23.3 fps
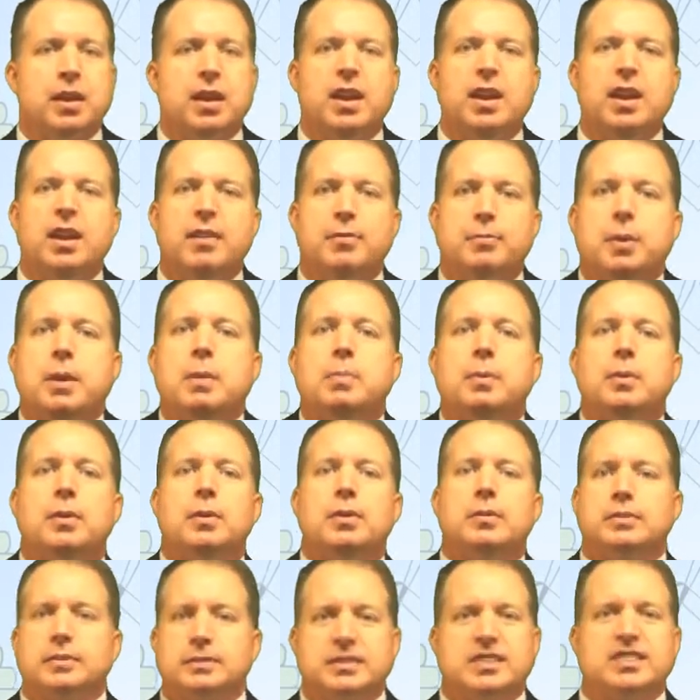if
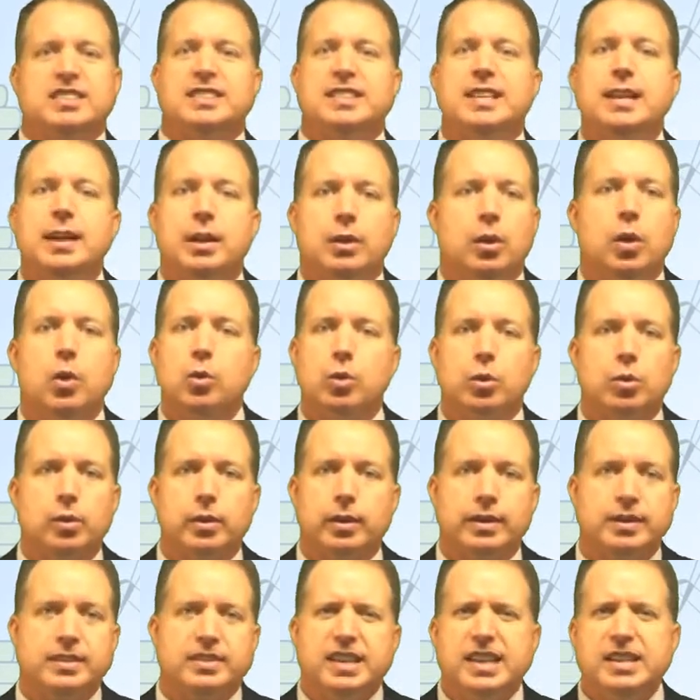people see a local
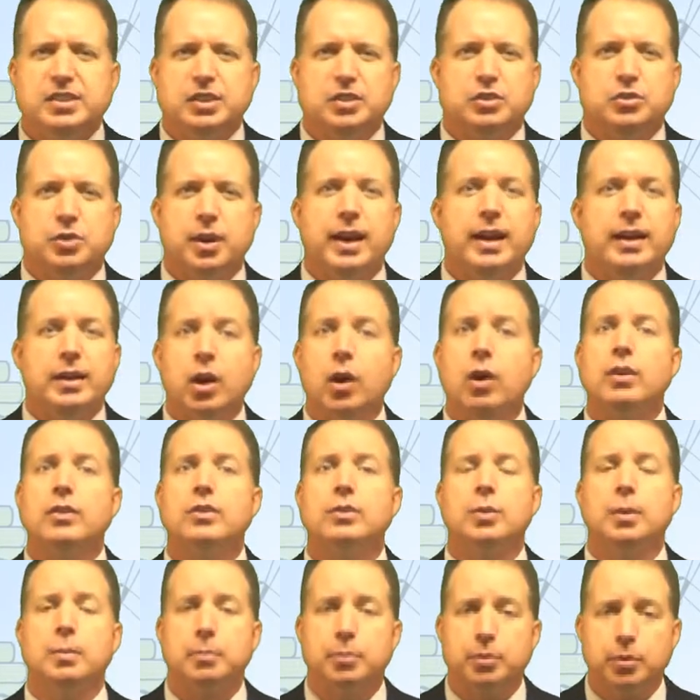organization trying hard to
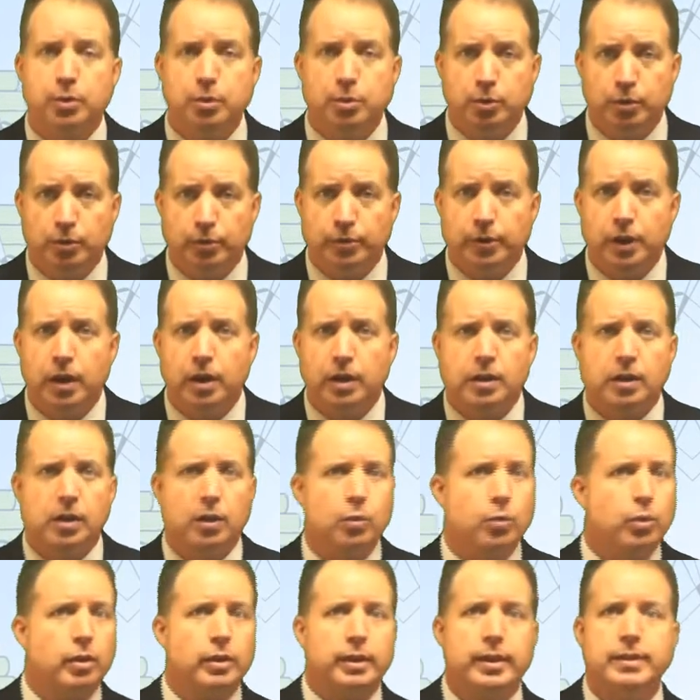improve,
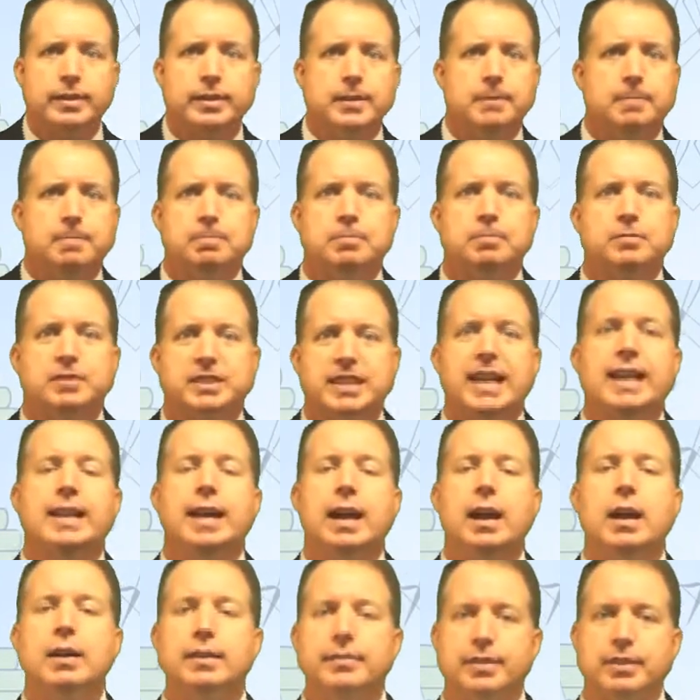working to take
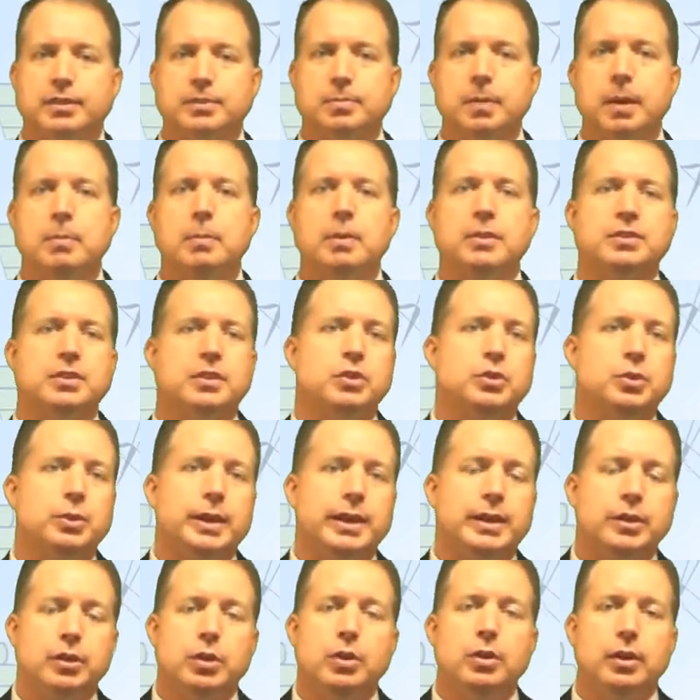care of its members and
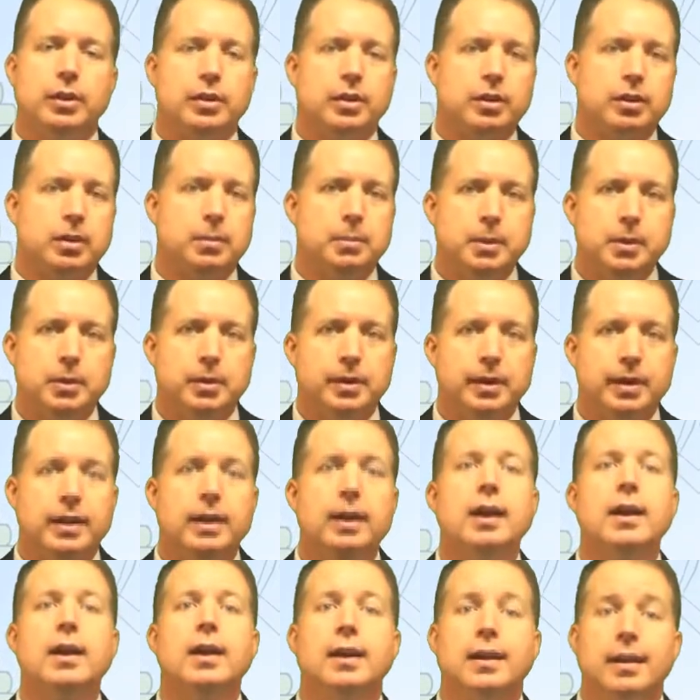doing good in the community,
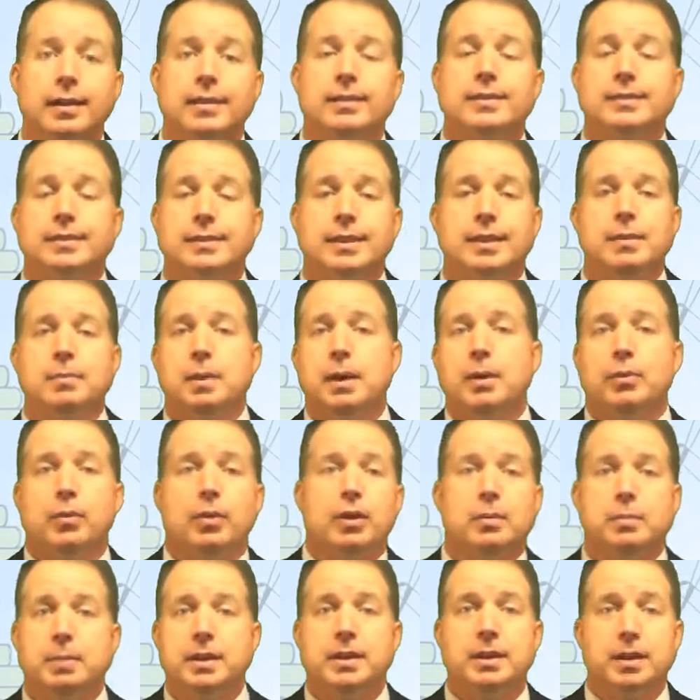they might want
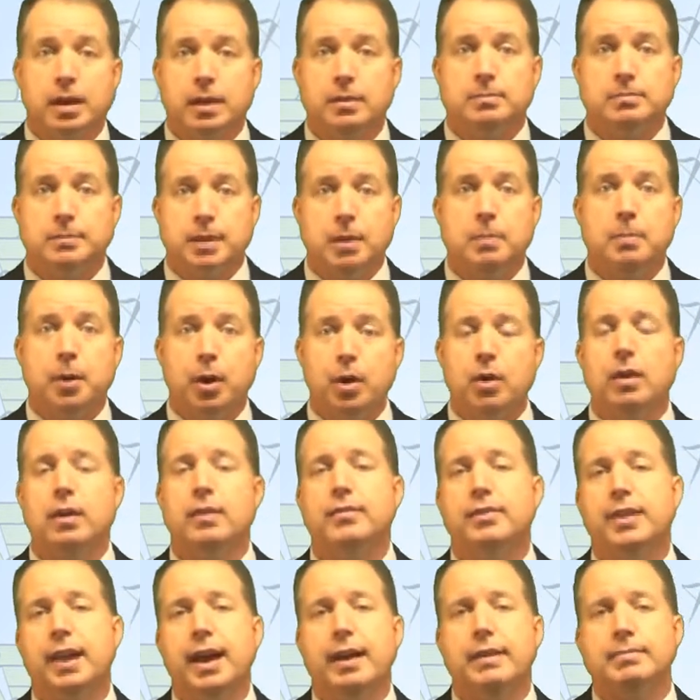to become a part of
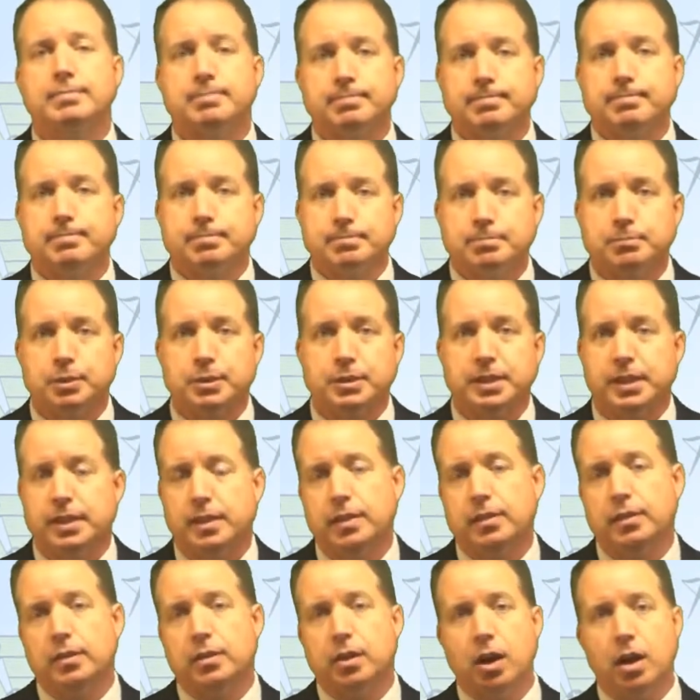that
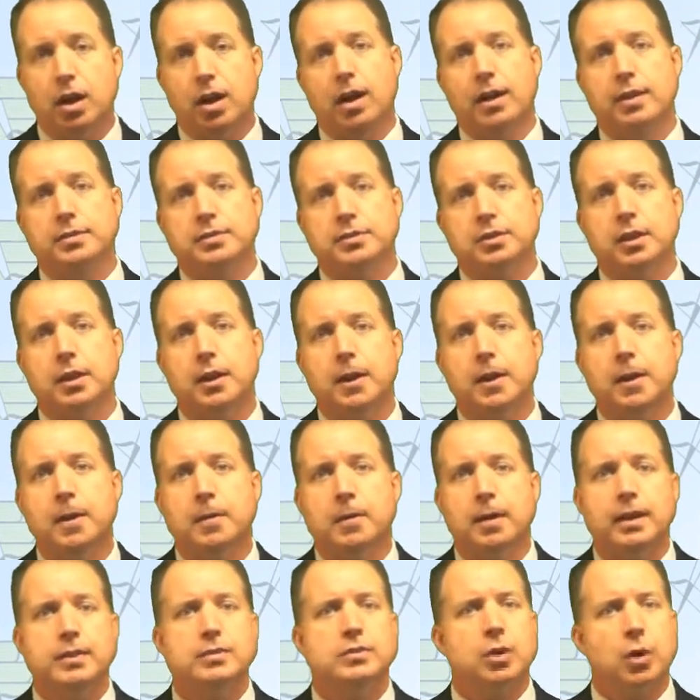particular cause.
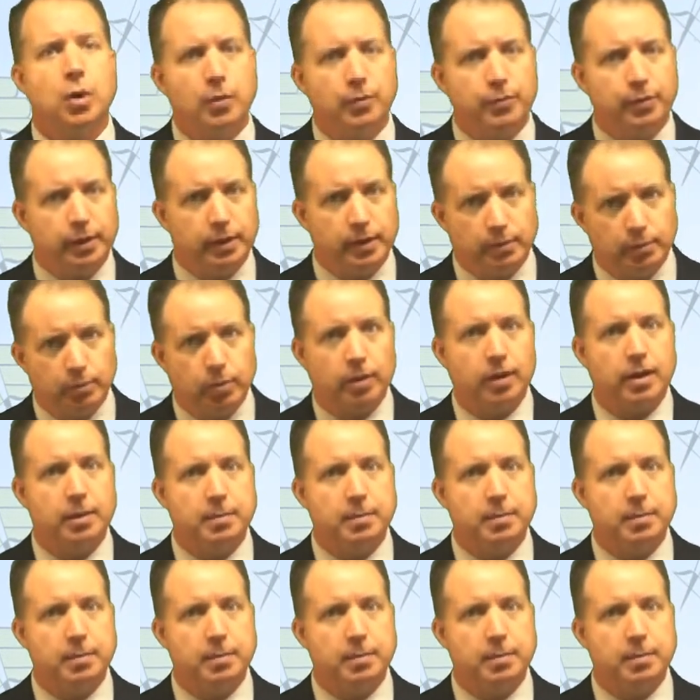Right? So hopefully we're going to